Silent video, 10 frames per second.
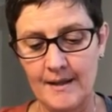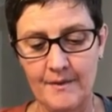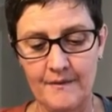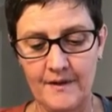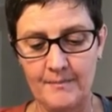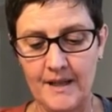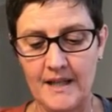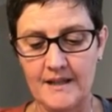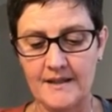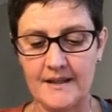some of the
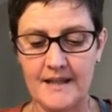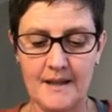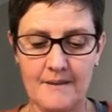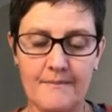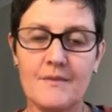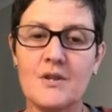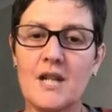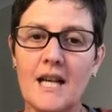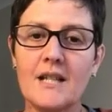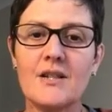biggest
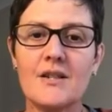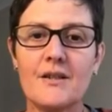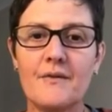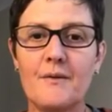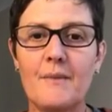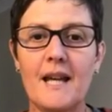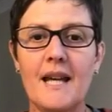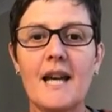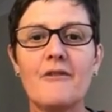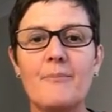challenges for
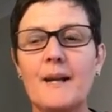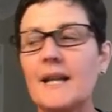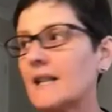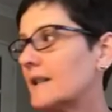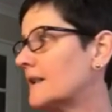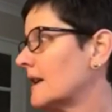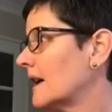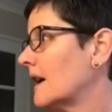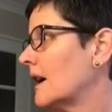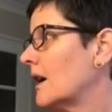me have been
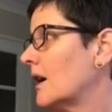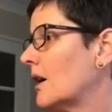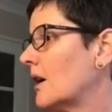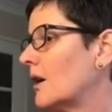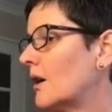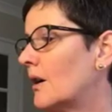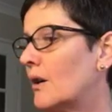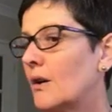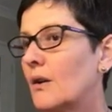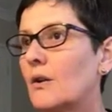
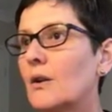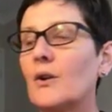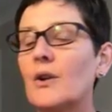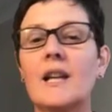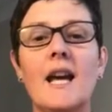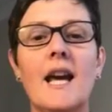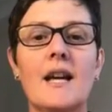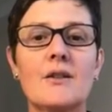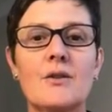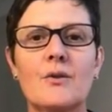learning
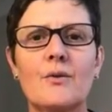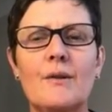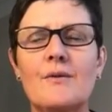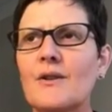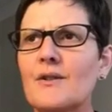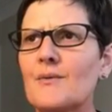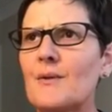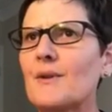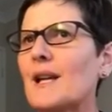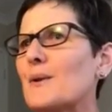how to, oh, sorry, I
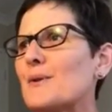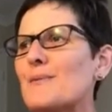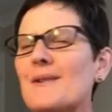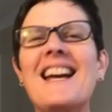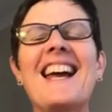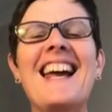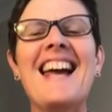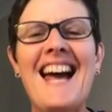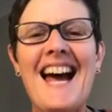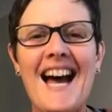just wonder what that noise was,
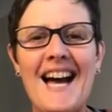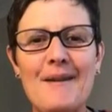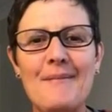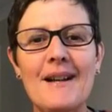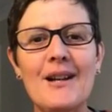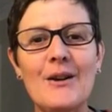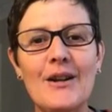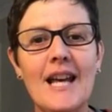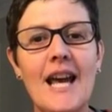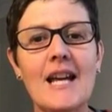
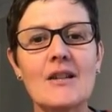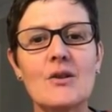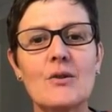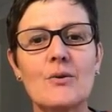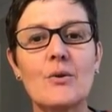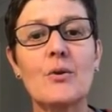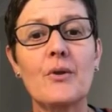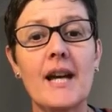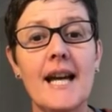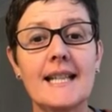learning how to
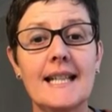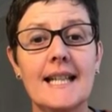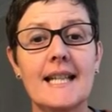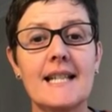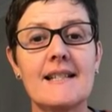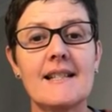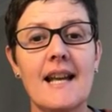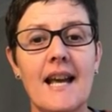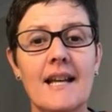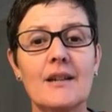create
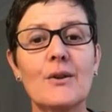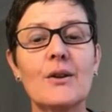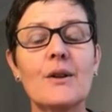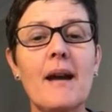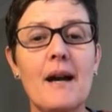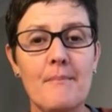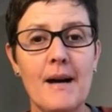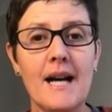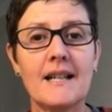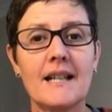leads and learn
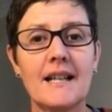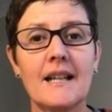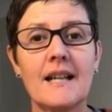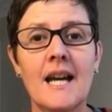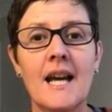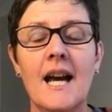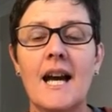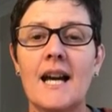about marketing